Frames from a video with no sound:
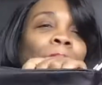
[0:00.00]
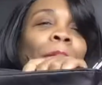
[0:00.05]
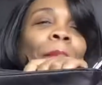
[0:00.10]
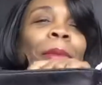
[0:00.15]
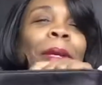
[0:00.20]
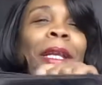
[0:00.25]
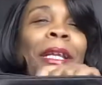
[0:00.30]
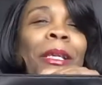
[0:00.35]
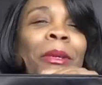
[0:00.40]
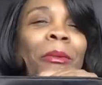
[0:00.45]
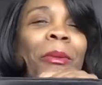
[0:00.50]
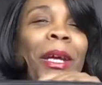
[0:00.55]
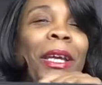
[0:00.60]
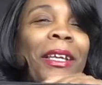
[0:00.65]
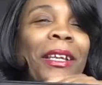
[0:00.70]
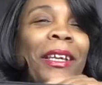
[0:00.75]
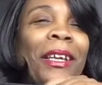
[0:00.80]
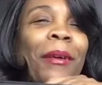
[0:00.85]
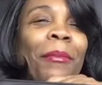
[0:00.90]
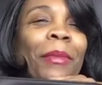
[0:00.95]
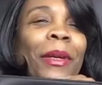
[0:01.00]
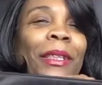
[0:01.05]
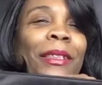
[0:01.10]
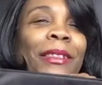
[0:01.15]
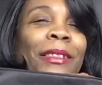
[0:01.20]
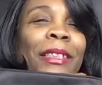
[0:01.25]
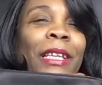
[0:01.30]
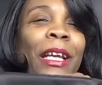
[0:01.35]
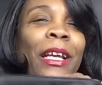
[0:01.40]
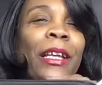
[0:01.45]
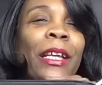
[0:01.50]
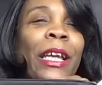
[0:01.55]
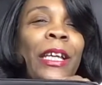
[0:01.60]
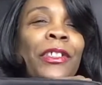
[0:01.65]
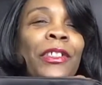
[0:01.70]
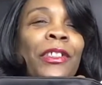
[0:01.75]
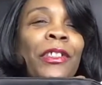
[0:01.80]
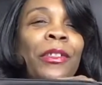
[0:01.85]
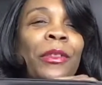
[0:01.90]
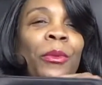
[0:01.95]
But anyway, but yeah, in case
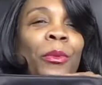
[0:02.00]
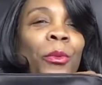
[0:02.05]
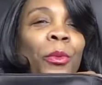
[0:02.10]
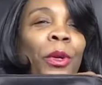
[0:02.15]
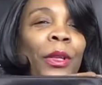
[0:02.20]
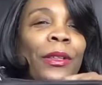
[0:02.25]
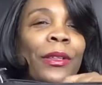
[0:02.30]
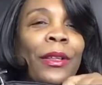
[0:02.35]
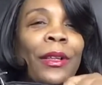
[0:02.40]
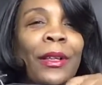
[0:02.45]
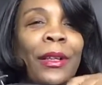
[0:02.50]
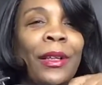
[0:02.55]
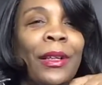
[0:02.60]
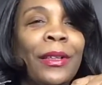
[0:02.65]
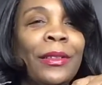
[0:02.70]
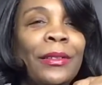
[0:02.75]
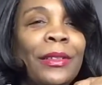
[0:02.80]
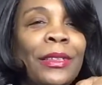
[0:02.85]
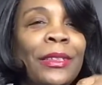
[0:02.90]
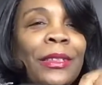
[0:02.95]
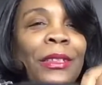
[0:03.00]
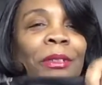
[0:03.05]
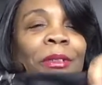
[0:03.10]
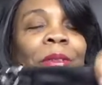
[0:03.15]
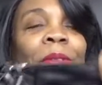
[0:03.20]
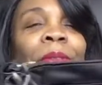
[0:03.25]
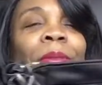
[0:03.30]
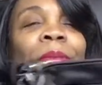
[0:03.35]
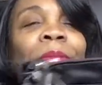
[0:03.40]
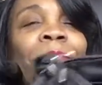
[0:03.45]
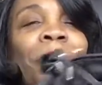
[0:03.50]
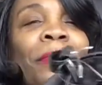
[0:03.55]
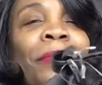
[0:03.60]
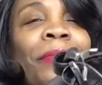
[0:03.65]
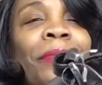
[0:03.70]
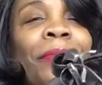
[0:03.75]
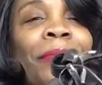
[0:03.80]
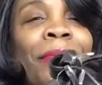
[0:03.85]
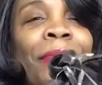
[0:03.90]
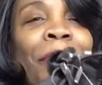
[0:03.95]
you didn't want this little
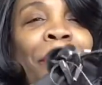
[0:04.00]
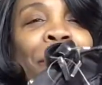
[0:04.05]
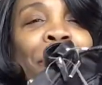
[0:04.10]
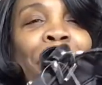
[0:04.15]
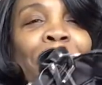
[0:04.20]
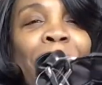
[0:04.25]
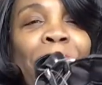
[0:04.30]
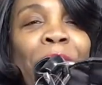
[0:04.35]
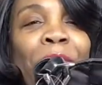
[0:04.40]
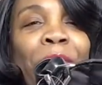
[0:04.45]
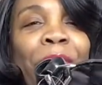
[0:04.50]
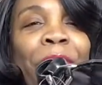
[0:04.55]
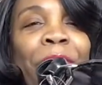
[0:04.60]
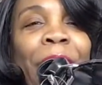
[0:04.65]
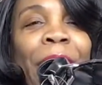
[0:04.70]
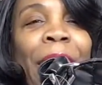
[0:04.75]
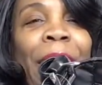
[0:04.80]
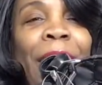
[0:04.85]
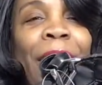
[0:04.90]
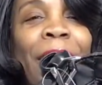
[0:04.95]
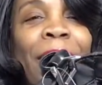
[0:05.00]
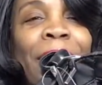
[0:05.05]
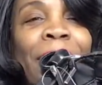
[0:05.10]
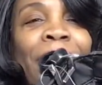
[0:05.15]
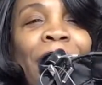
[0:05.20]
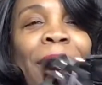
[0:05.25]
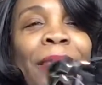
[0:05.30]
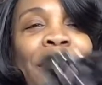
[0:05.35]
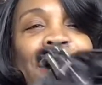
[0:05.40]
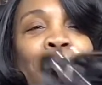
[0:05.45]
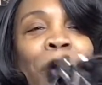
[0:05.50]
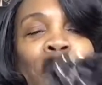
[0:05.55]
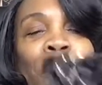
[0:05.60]
beautiful hang zipper